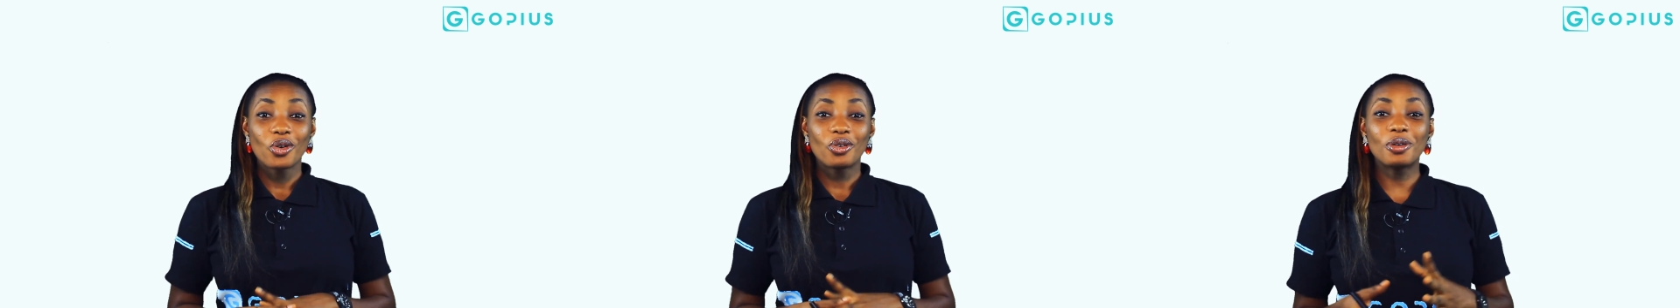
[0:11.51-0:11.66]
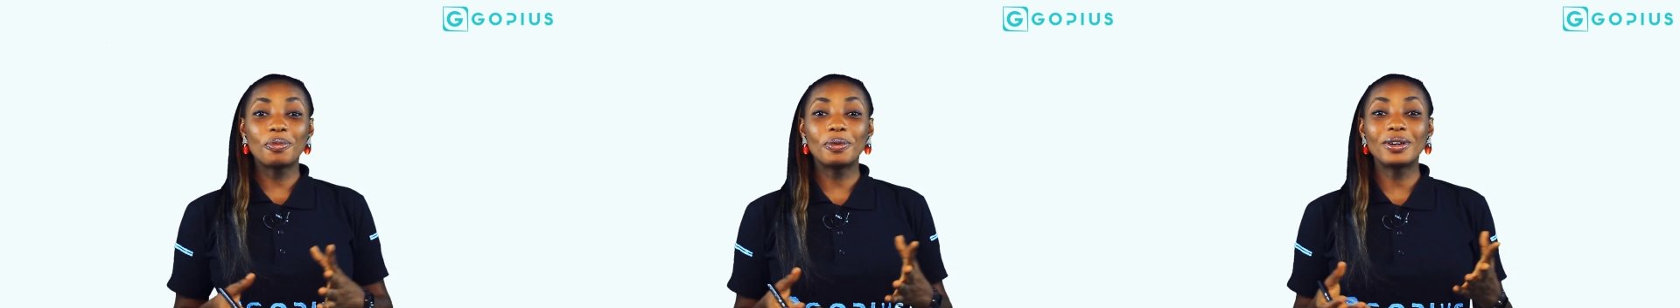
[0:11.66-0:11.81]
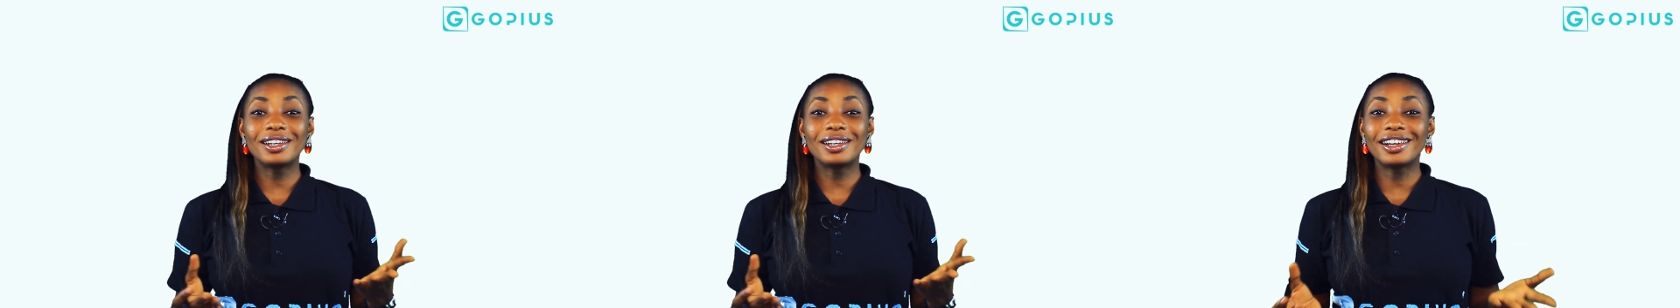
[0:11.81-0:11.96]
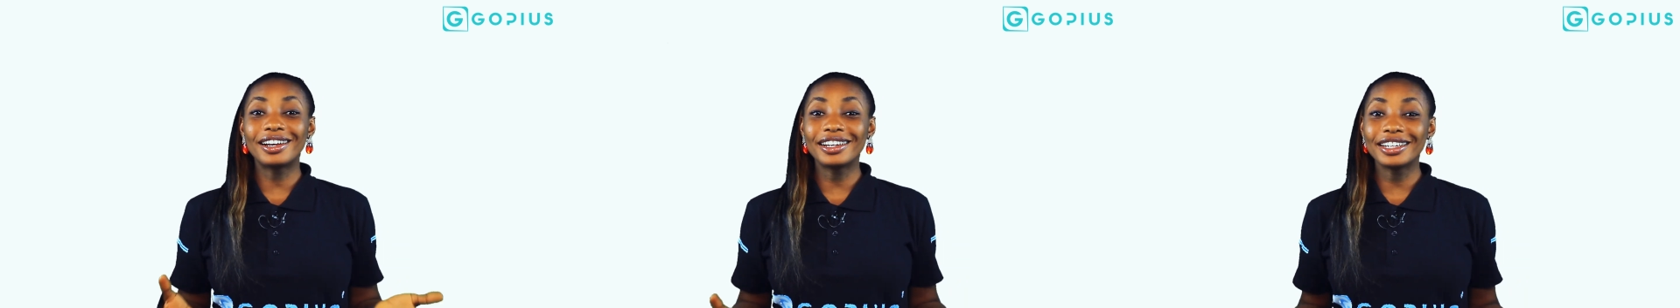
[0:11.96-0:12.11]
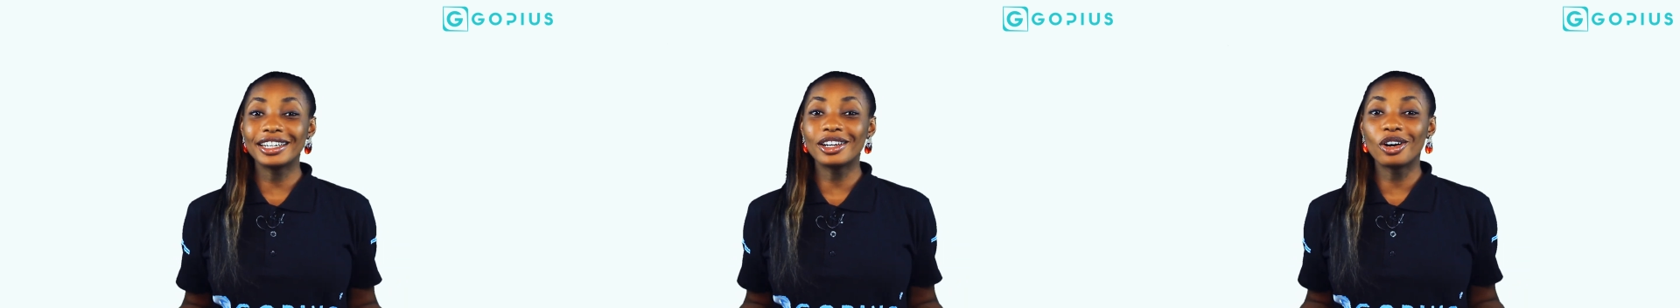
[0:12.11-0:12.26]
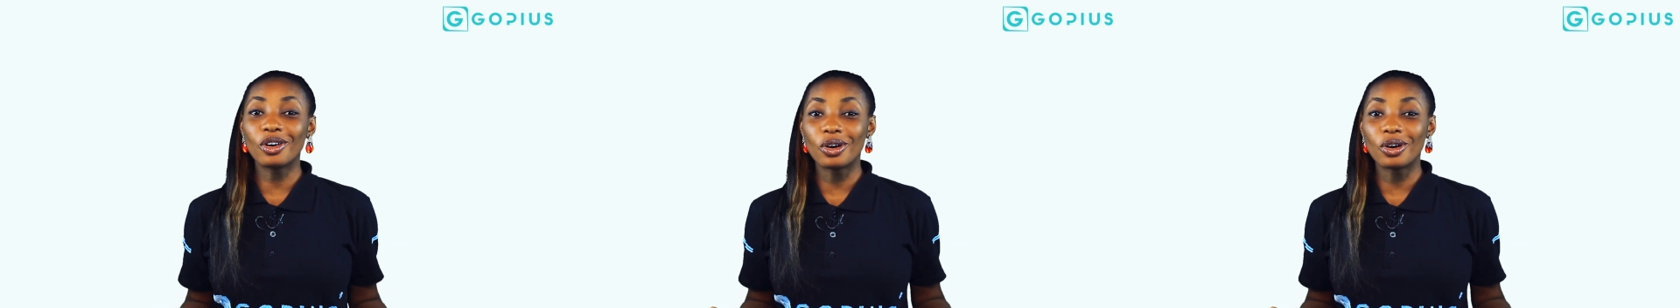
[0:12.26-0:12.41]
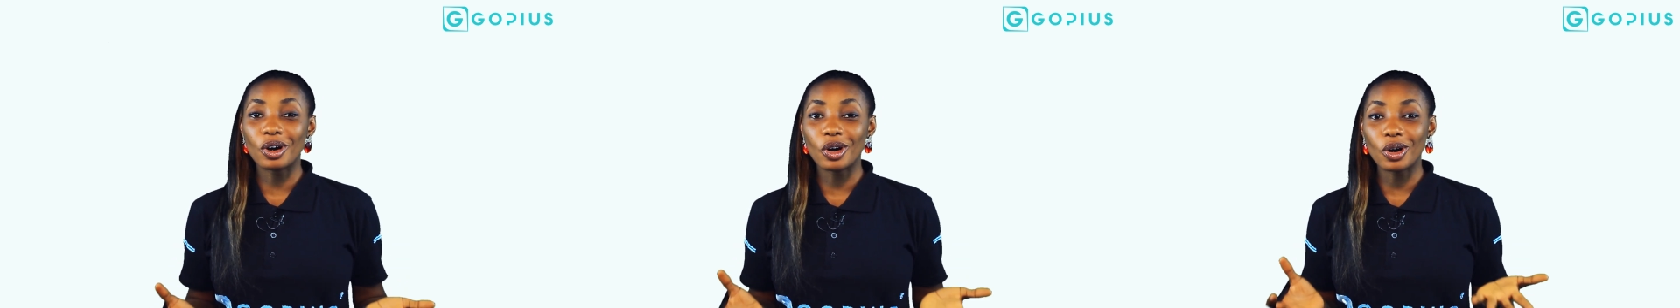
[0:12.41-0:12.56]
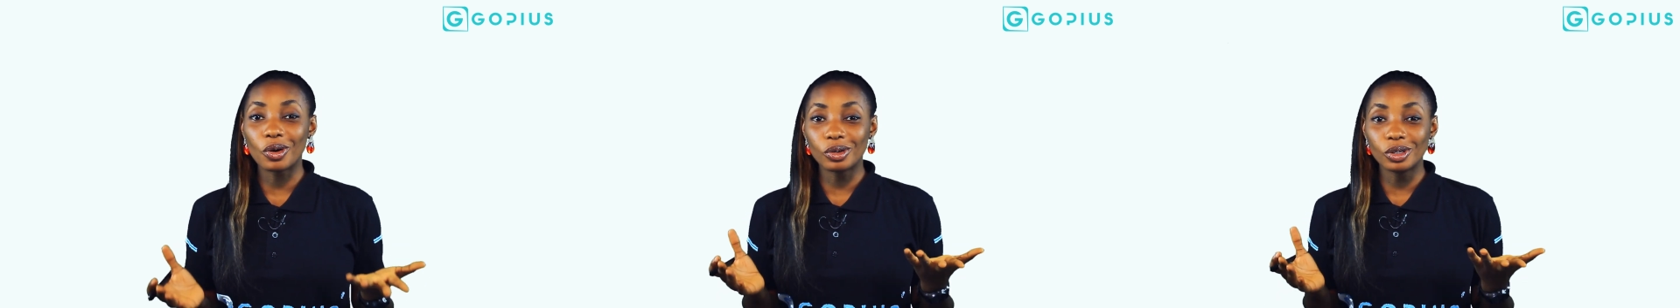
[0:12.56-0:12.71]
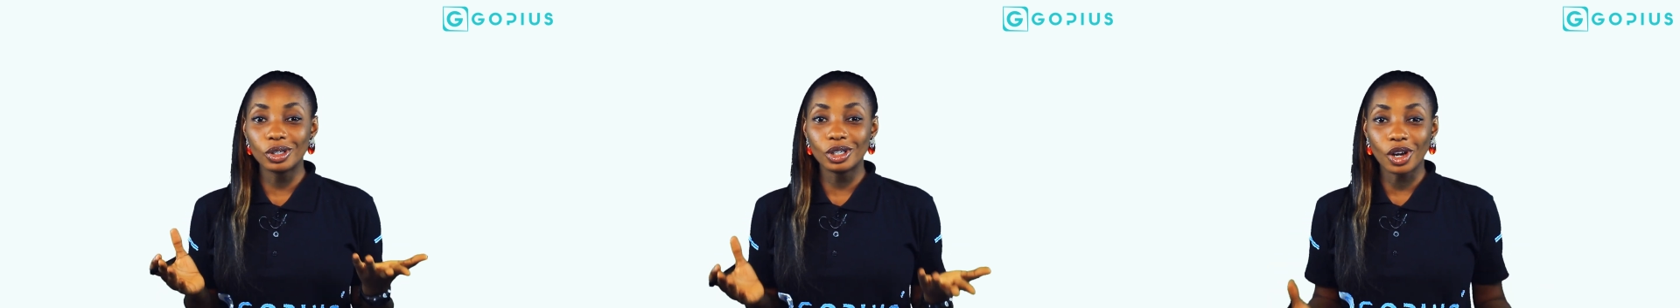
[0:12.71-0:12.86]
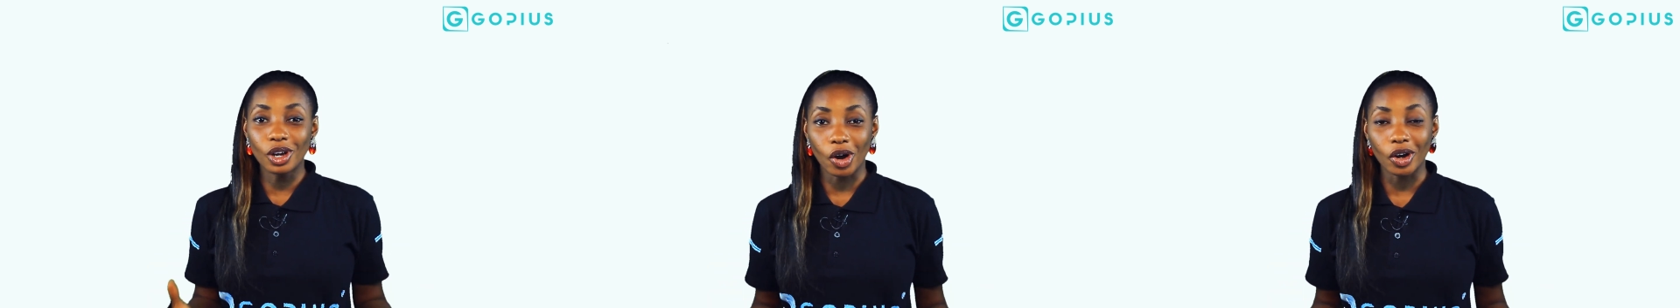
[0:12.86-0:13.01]
We've been learning a
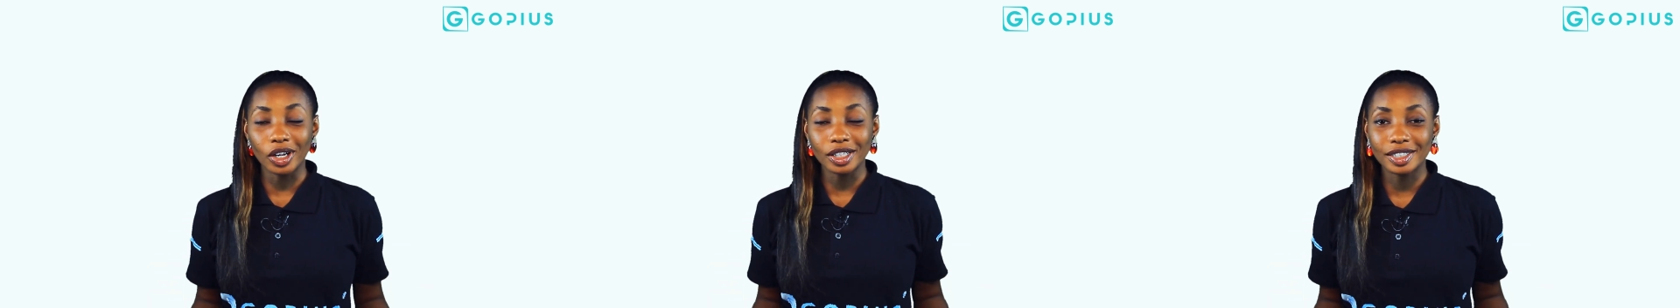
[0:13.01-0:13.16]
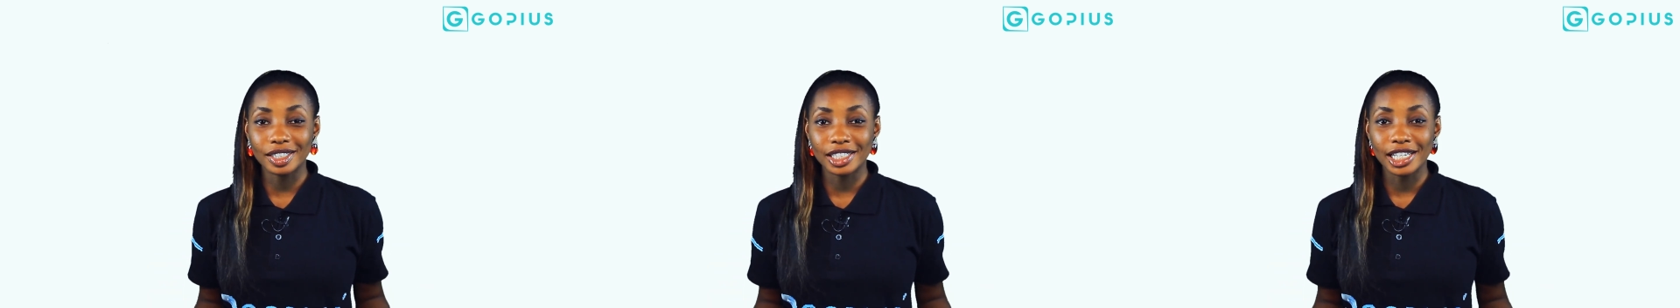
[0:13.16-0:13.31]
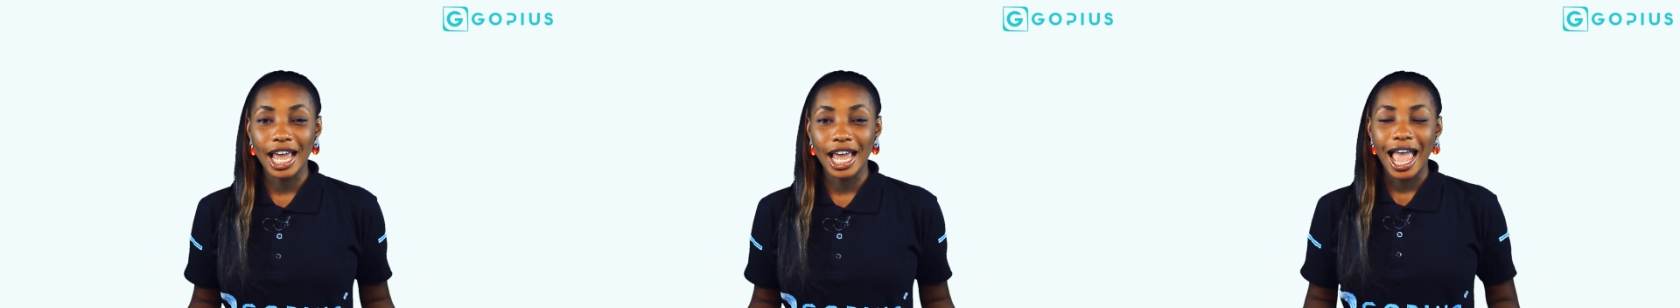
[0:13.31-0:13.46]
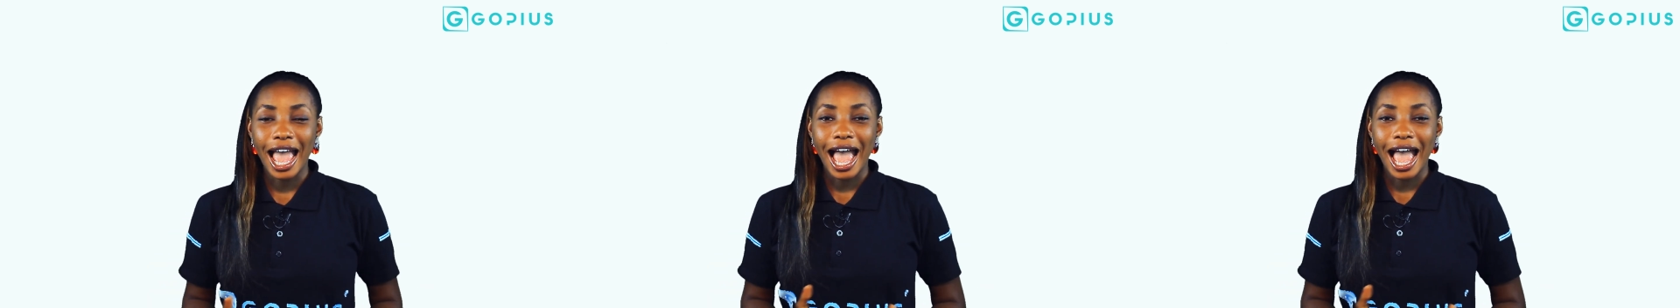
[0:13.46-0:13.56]
whole lot,